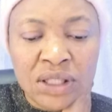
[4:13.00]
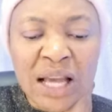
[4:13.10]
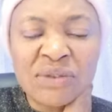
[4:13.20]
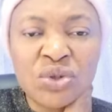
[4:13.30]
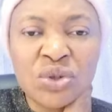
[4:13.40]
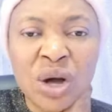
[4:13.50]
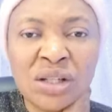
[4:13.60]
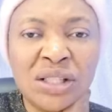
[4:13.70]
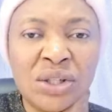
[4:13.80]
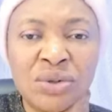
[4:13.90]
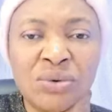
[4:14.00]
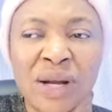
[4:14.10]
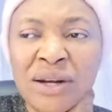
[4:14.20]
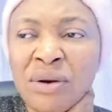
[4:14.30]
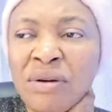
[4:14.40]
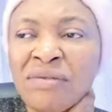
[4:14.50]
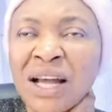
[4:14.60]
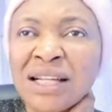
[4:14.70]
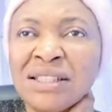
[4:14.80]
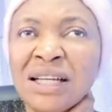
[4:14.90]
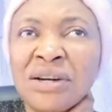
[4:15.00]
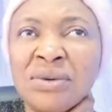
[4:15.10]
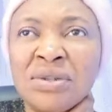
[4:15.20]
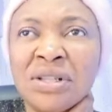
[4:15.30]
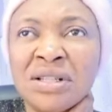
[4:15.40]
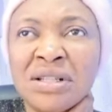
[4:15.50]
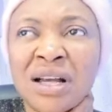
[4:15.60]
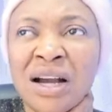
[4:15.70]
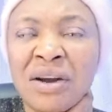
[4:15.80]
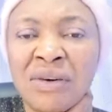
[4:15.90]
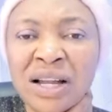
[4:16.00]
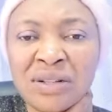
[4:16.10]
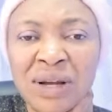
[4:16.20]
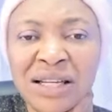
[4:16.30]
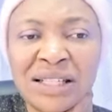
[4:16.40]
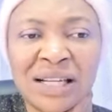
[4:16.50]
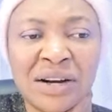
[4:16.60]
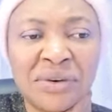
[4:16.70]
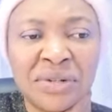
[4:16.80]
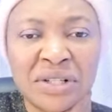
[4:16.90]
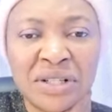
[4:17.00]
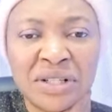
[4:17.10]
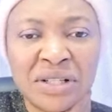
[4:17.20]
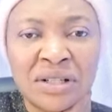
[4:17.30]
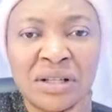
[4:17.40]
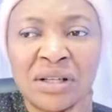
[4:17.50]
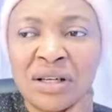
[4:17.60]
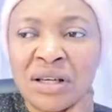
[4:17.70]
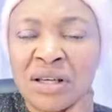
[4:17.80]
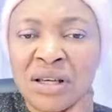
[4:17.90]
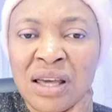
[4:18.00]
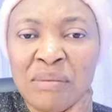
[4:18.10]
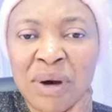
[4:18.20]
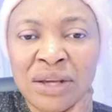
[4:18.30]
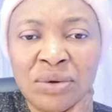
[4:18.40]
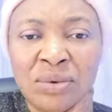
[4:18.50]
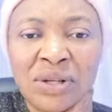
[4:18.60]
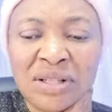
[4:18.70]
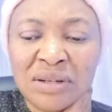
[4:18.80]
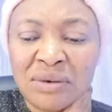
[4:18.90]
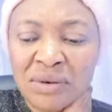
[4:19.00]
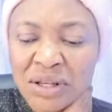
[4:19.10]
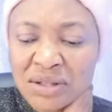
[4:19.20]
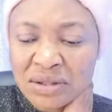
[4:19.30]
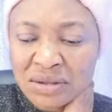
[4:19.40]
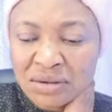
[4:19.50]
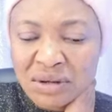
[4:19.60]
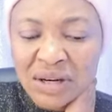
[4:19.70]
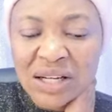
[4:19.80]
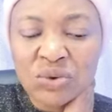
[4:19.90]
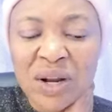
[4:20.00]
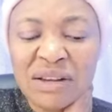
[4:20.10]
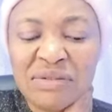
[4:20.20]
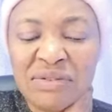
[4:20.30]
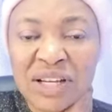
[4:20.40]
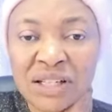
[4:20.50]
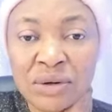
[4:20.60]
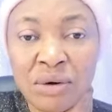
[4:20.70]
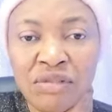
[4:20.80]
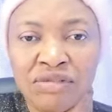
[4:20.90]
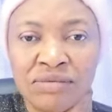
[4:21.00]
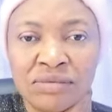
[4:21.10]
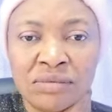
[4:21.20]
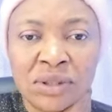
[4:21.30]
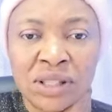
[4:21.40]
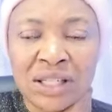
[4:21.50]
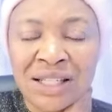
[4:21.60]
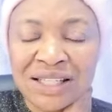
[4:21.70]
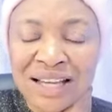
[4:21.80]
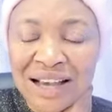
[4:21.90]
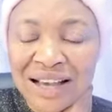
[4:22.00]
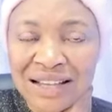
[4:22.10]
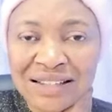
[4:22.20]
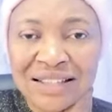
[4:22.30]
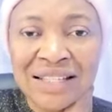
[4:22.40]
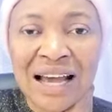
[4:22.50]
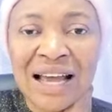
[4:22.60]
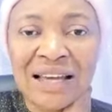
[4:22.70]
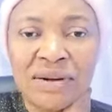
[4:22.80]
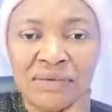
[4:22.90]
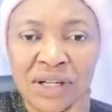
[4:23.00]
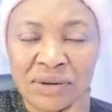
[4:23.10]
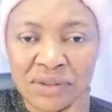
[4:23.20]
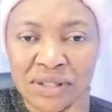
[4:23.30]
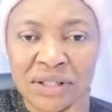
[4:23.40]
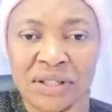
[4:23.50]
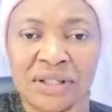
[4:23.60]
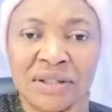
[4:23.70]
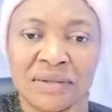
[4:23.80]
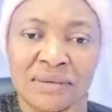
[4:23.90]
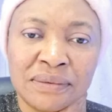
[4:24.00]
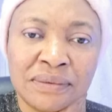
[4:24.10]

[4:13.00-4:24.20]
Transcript: They have studied you enough and their criticism and gradually their criticism about you is is gradually fading off. They are getting tired of the criticism.